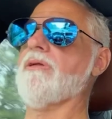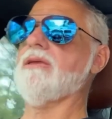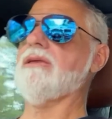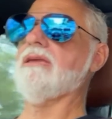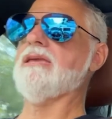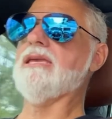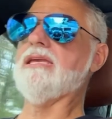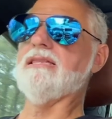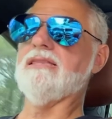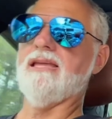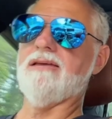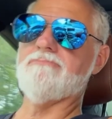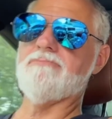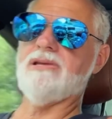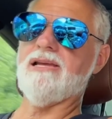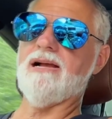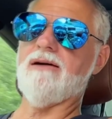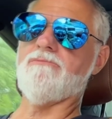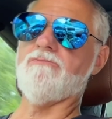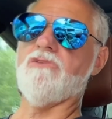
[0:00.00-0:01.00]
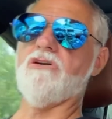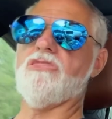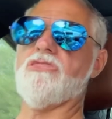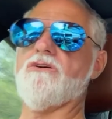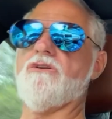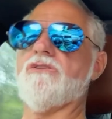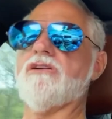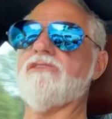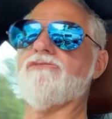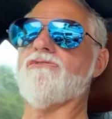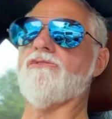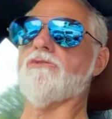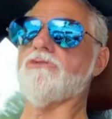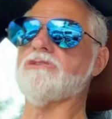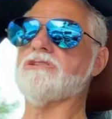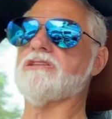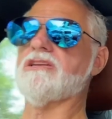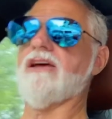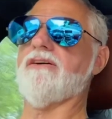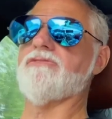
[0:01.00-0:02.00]
he lit me up with
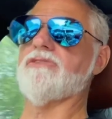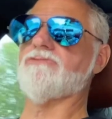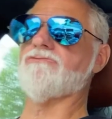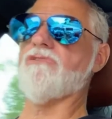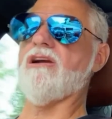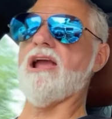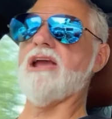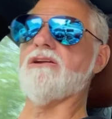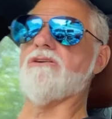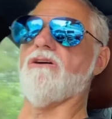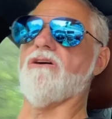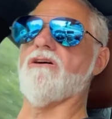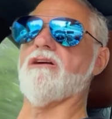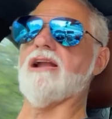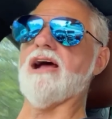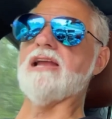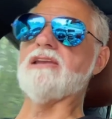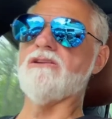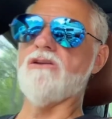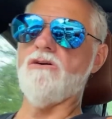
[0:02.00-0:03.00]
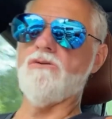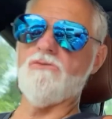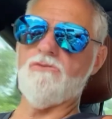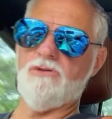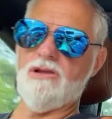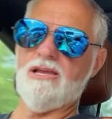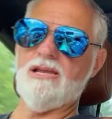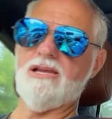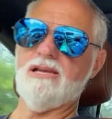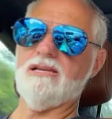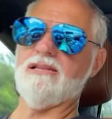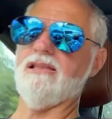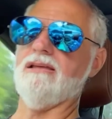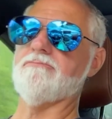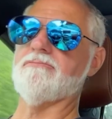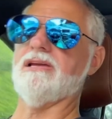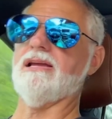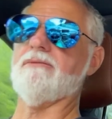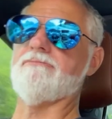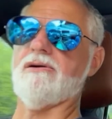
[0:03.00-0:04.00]
34/7 radar. And I knew he had lit
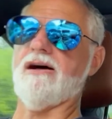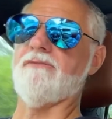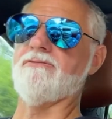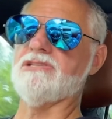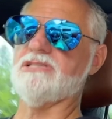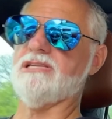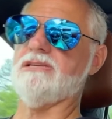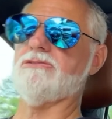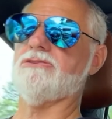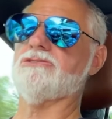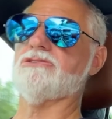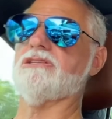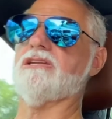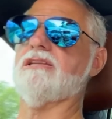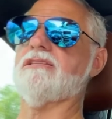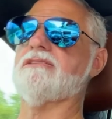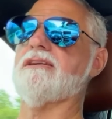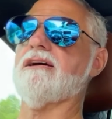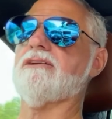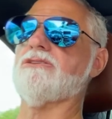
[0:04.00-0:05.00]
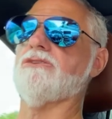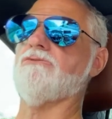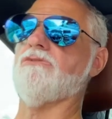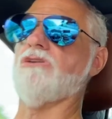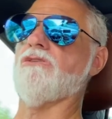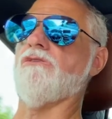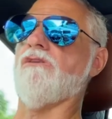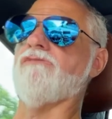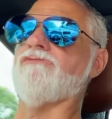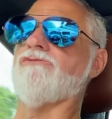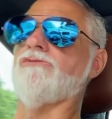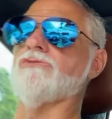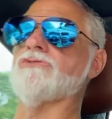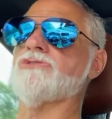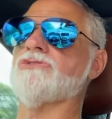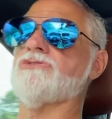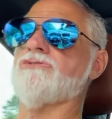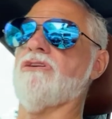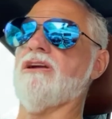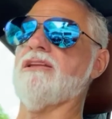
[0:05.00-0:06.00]
me up, obviously, because the detector went off full
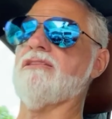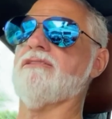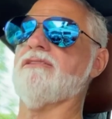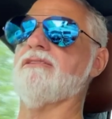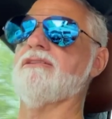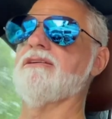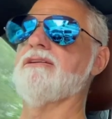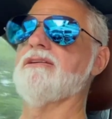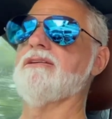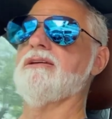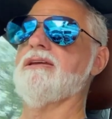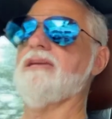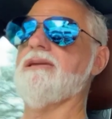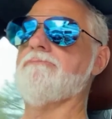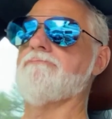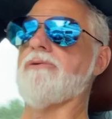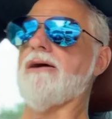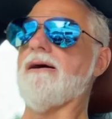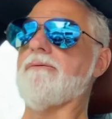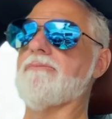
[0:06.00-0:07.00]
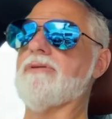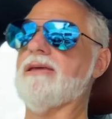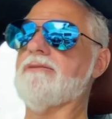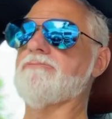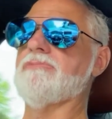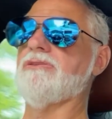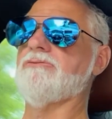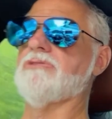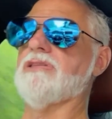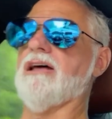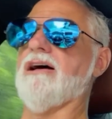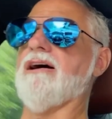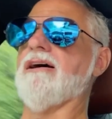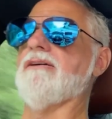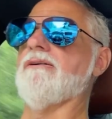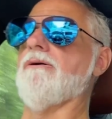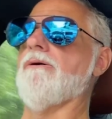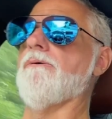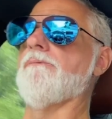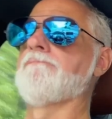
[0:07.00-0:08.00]
strength. He hit me with
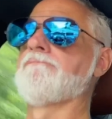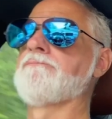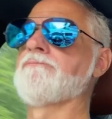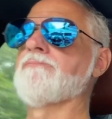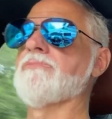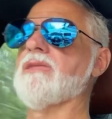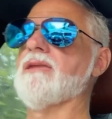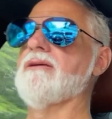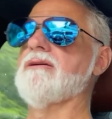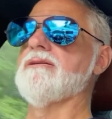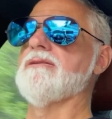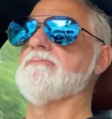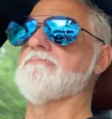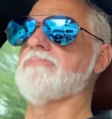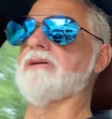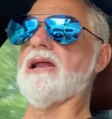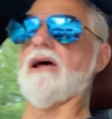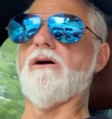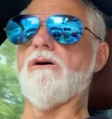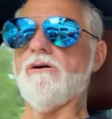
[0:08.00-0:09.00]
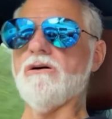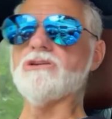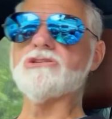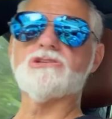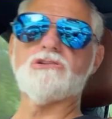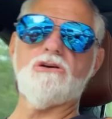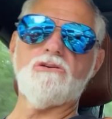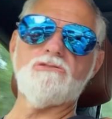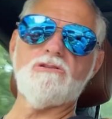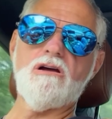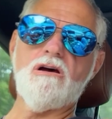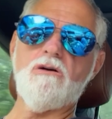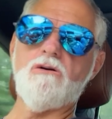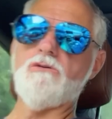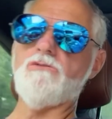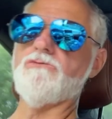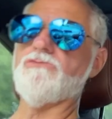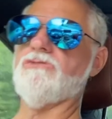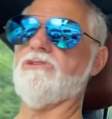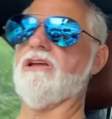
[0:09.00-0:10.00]
IO. But I also
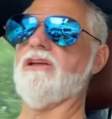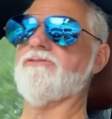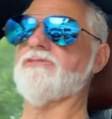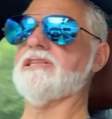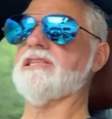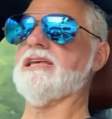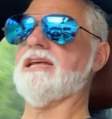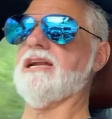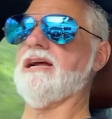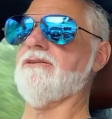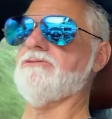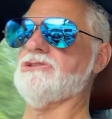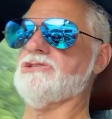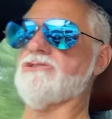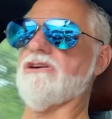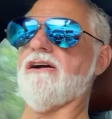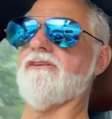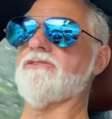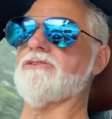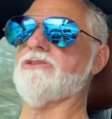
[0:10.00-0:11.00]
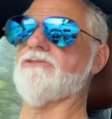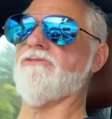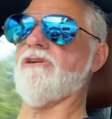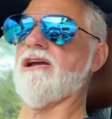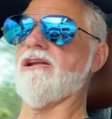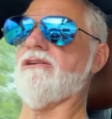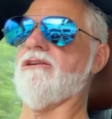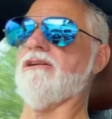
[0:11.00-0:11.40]
know, given that I was driving the radar